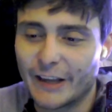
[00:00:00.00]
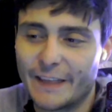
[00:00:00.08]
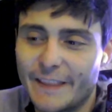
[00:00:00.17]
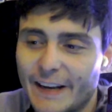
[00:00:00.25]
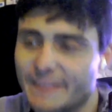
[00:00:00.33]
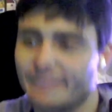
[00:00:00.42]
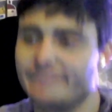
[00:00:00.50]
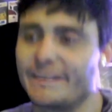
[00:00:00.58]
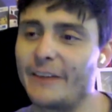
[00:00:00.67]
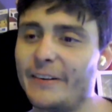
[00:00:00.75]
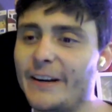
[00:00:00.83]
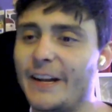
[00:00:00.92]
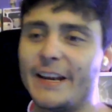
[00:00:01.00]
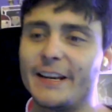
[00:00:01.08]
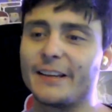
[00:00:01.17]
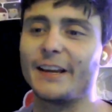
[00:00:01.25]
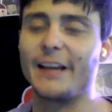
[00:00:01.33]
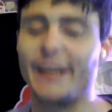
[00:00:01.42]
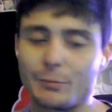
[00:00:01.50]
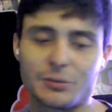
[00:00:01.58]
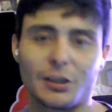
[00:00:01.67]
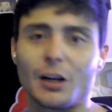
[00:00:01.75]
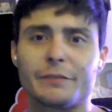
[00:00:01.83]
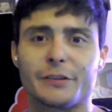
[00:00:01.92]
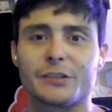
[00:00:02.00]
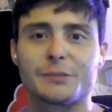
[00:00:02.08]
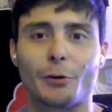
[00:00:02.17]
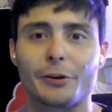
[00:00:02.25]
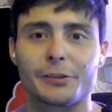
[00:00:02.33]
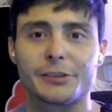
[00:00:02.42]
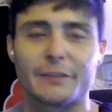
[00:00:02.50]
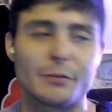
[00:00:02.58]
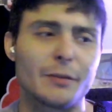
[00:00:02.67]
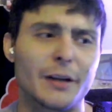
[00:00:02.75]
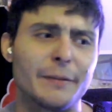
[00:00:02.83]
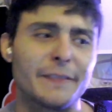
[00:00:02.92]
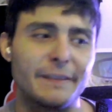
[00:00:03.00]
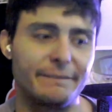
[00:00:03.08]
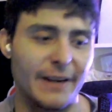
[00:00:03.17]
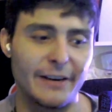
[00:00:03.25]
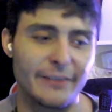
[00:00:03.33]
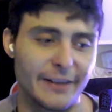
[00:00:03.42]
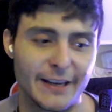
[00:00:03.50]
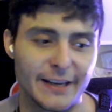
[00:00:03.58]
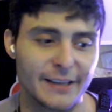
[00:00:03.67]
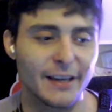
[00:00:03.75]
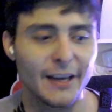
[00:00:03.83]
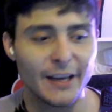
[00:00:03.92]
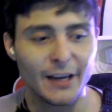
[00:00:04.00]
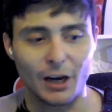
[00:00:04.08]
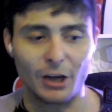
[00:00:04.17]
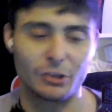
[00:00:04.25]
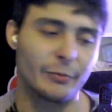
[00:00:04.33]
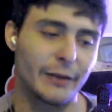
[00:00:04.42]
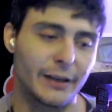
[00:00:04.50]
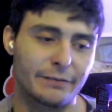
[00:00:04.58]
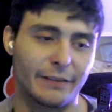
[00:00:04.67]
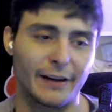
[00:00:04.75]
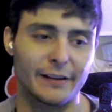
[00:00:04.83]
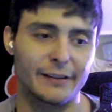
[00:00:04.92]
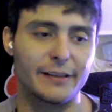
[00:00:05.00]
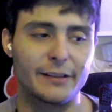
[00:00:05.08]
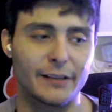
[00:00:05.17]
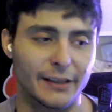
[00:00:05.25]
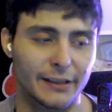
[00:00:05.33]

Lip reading: And then at the very end, and I'm sorry for the spoilers, everybody, but the very end, Aquaman finally, like,